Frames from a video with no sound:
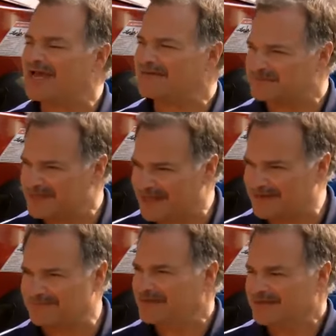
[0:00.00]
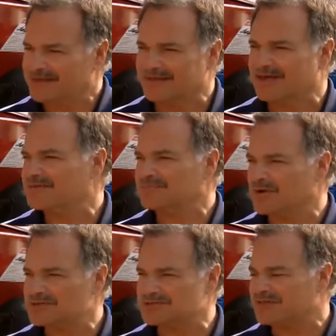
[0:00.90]
have to have the
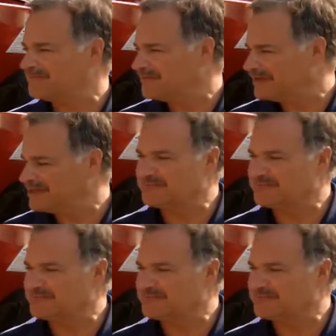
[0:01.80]
utmost of